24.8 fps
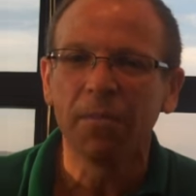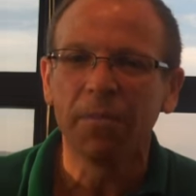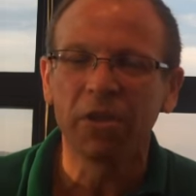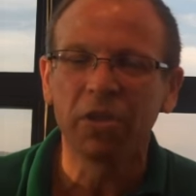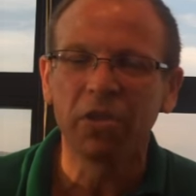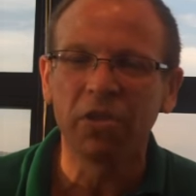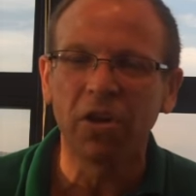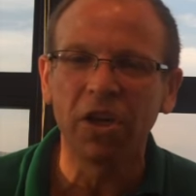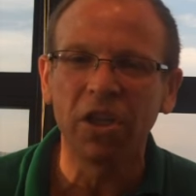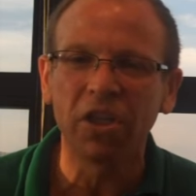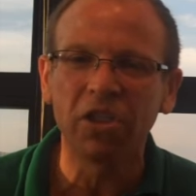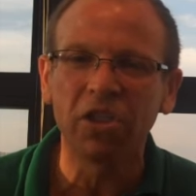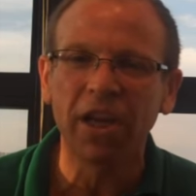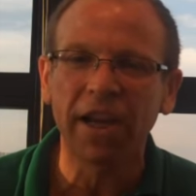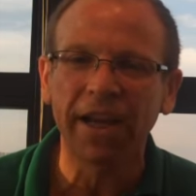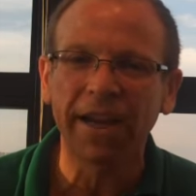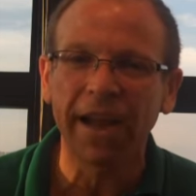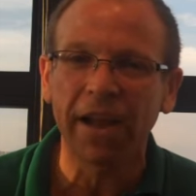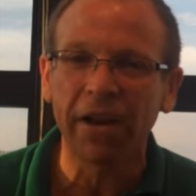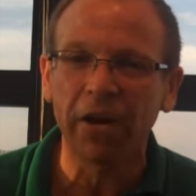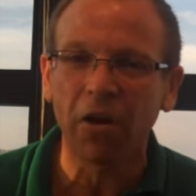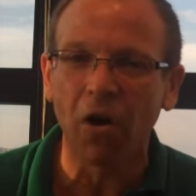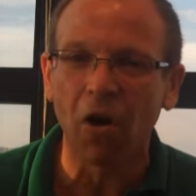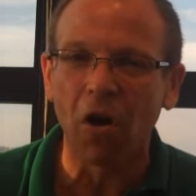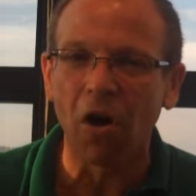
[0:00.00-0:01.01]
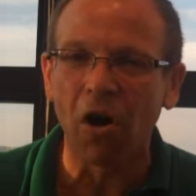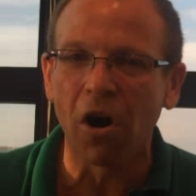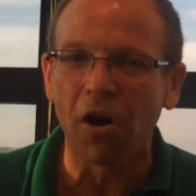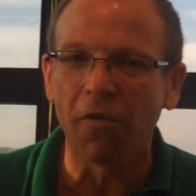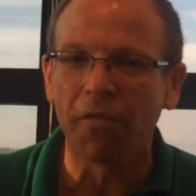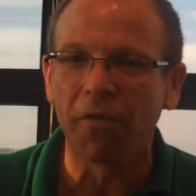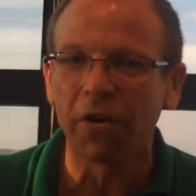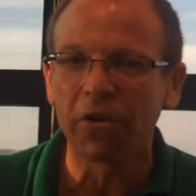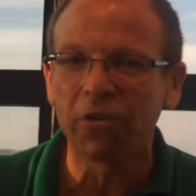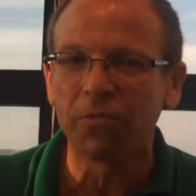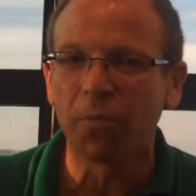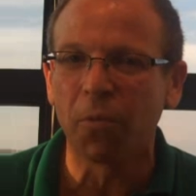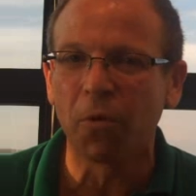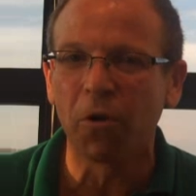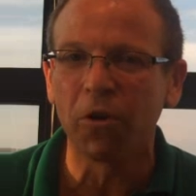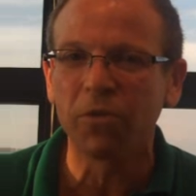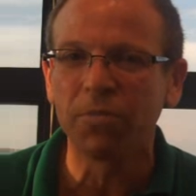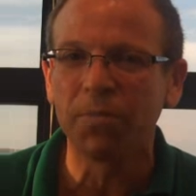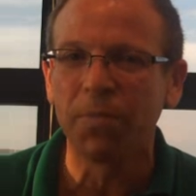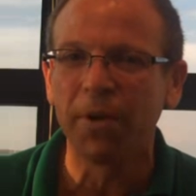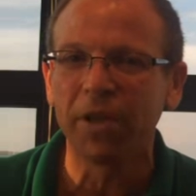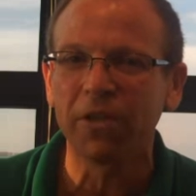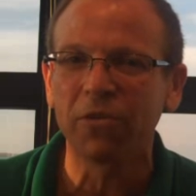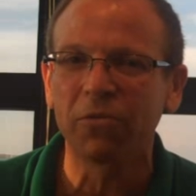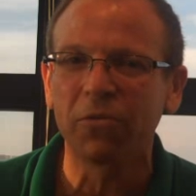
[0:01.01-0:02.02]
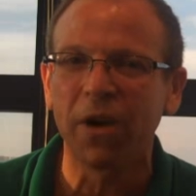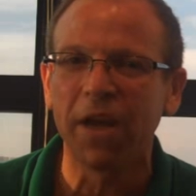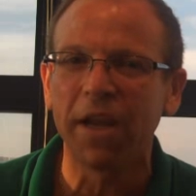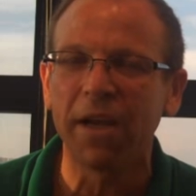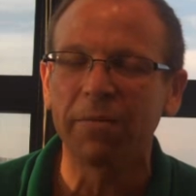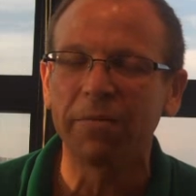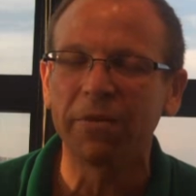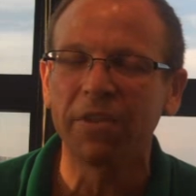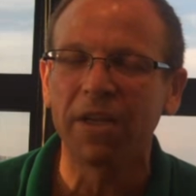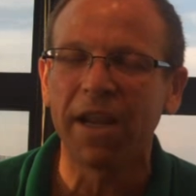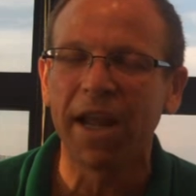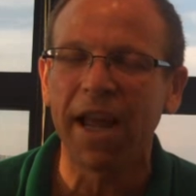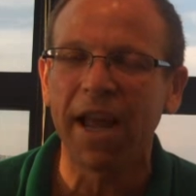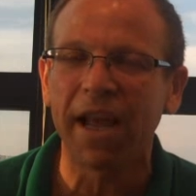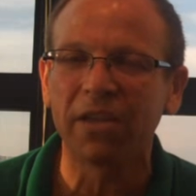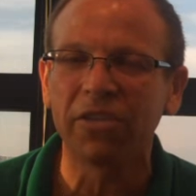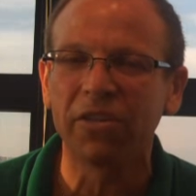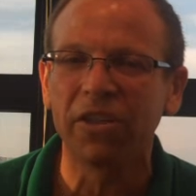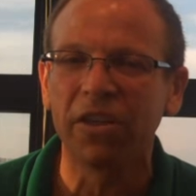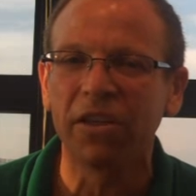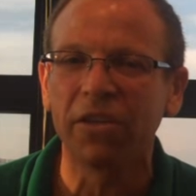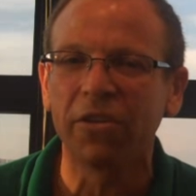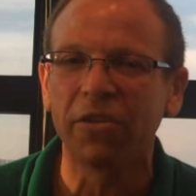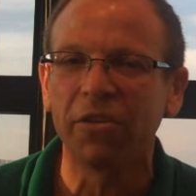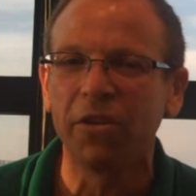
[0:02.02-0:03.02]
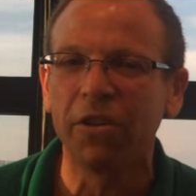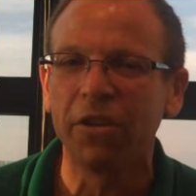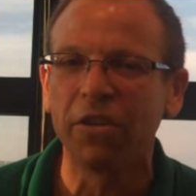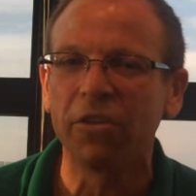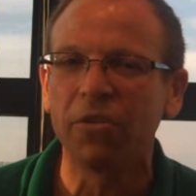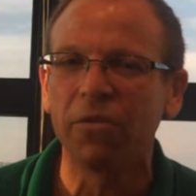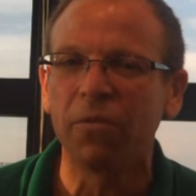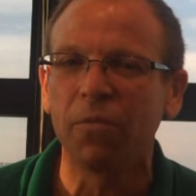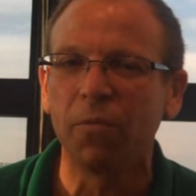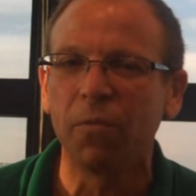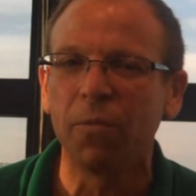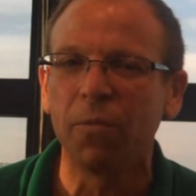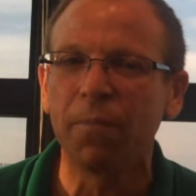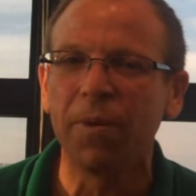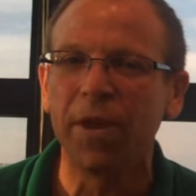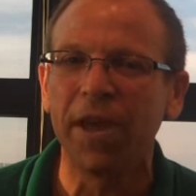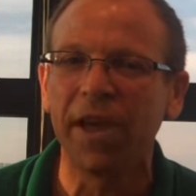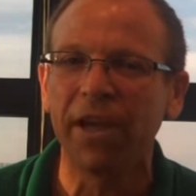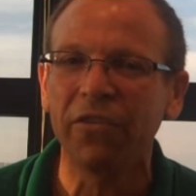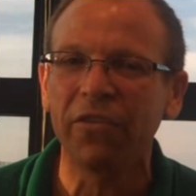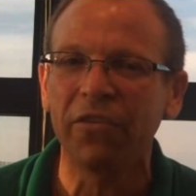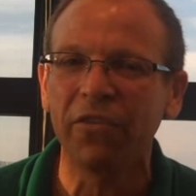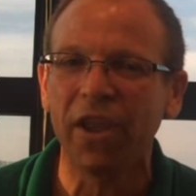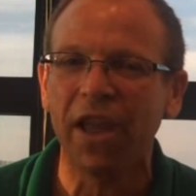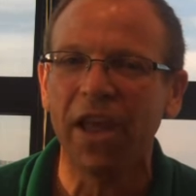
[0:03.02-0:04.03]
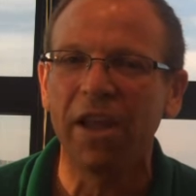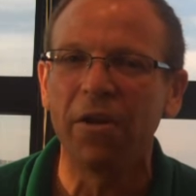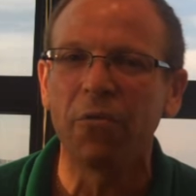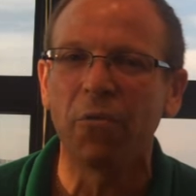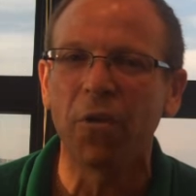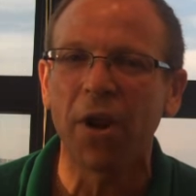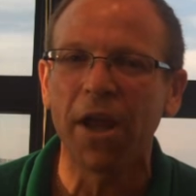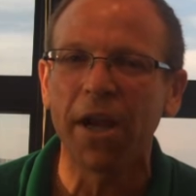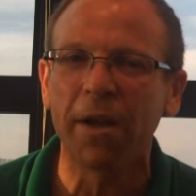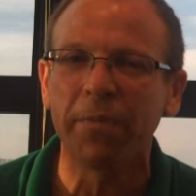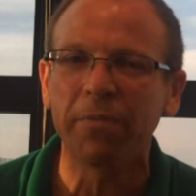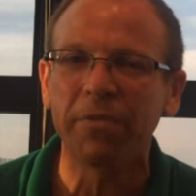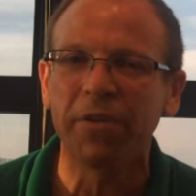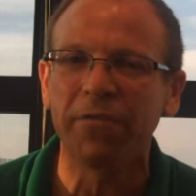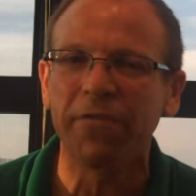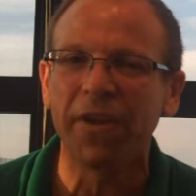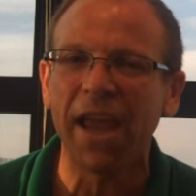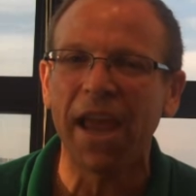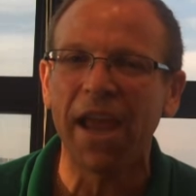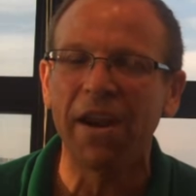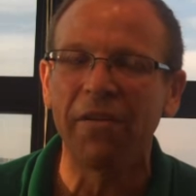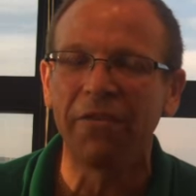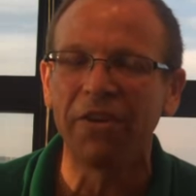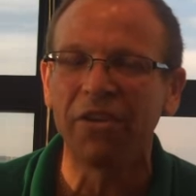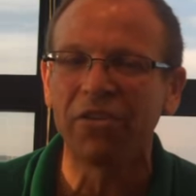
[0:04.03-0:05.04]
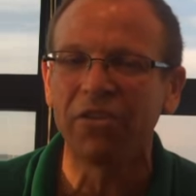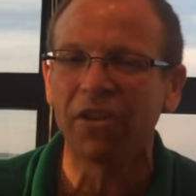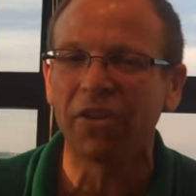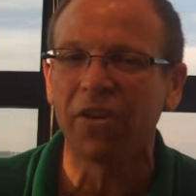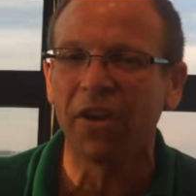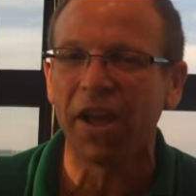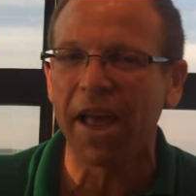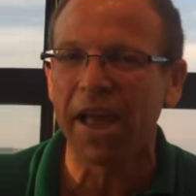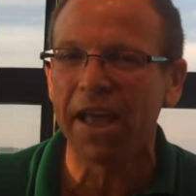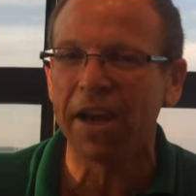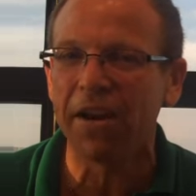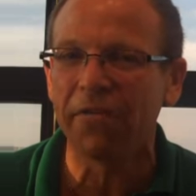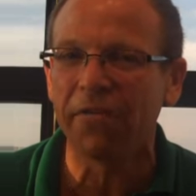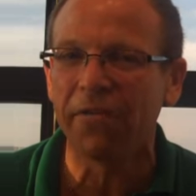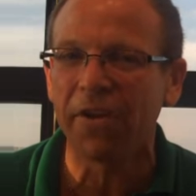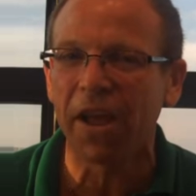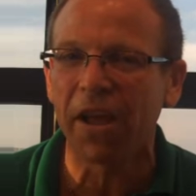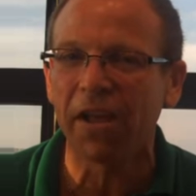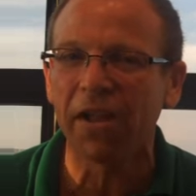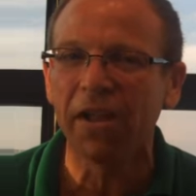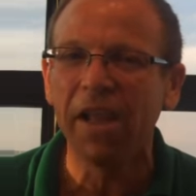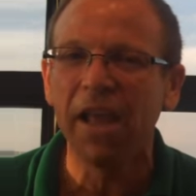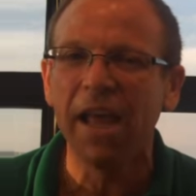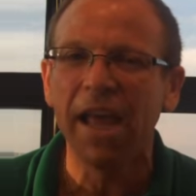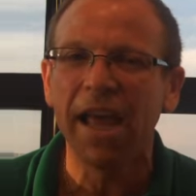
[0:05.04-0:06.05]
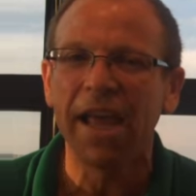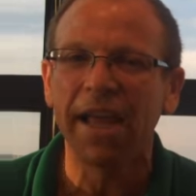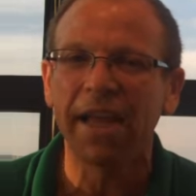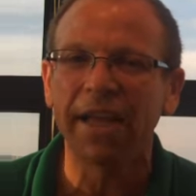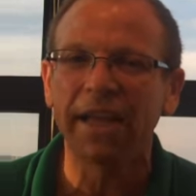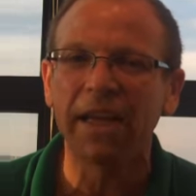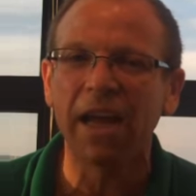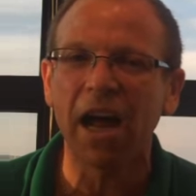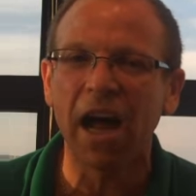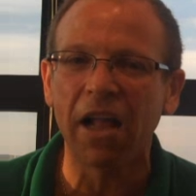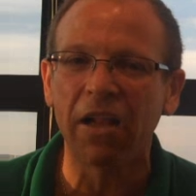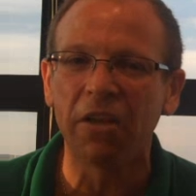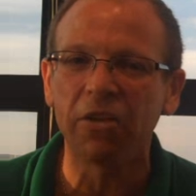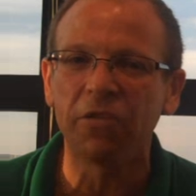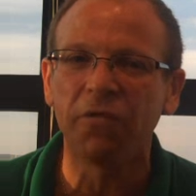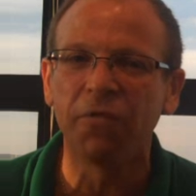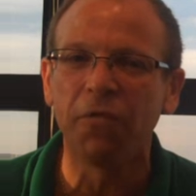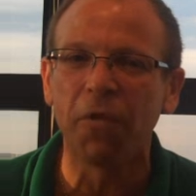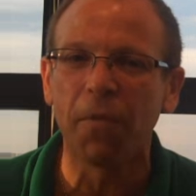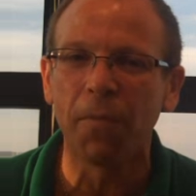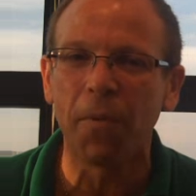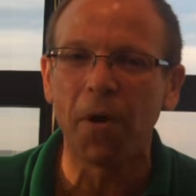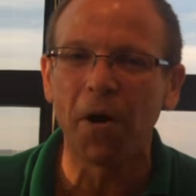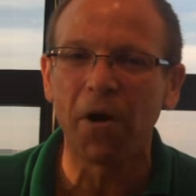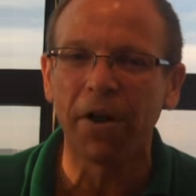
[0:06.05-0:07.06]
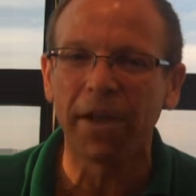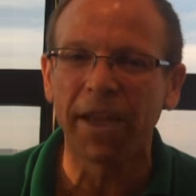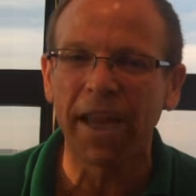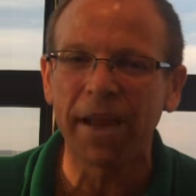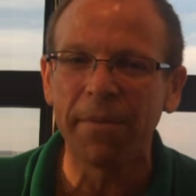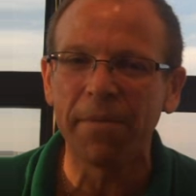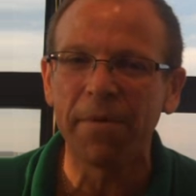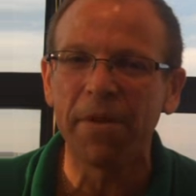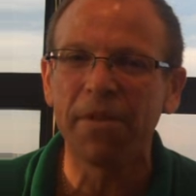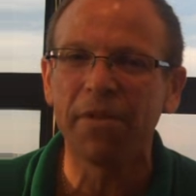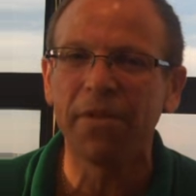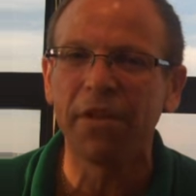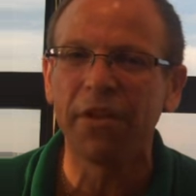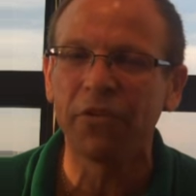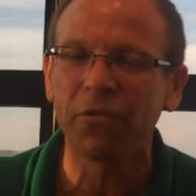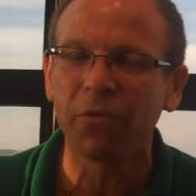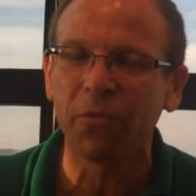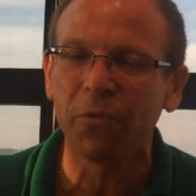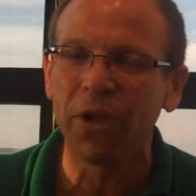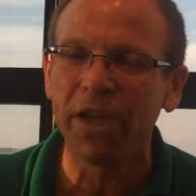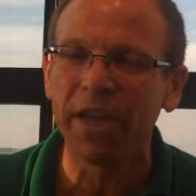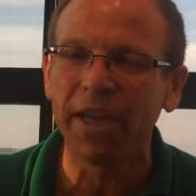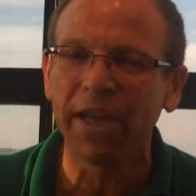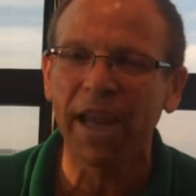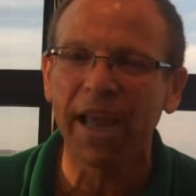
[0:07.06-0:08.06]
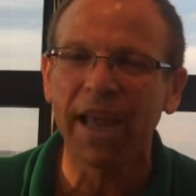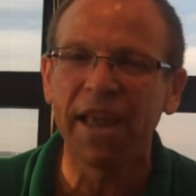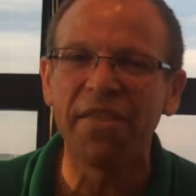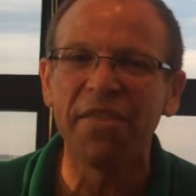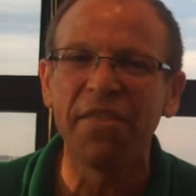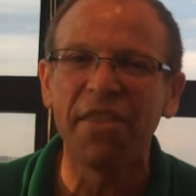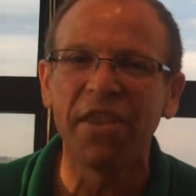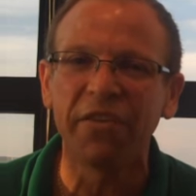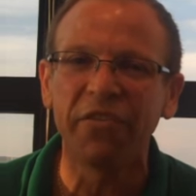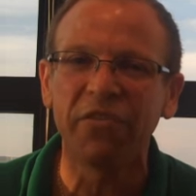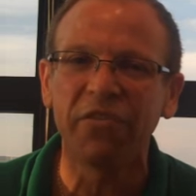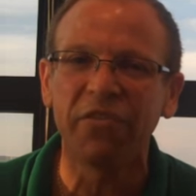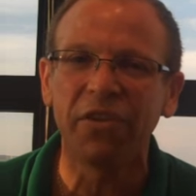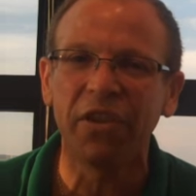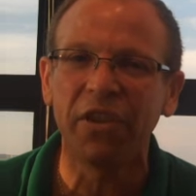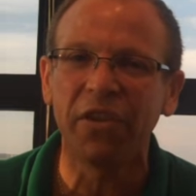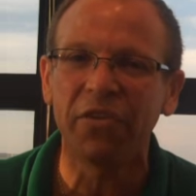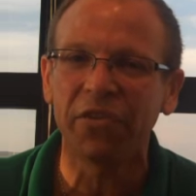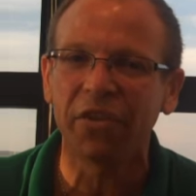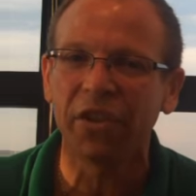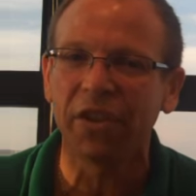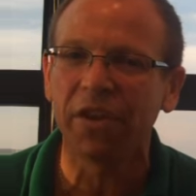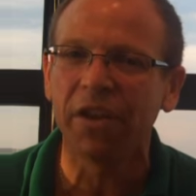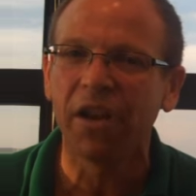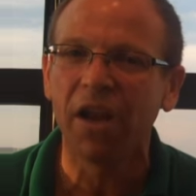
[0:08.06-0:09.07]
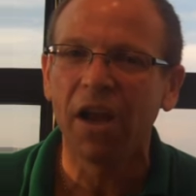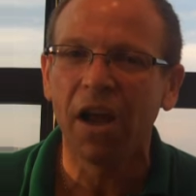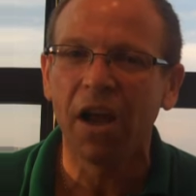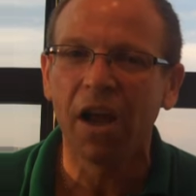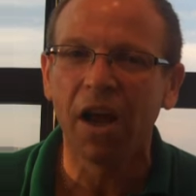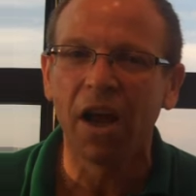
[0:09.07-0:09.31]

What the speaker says: Be sure to check out all of our sports picks, write-ups, and action, including picks and write-ups of every single NFL and college football game this week and this season.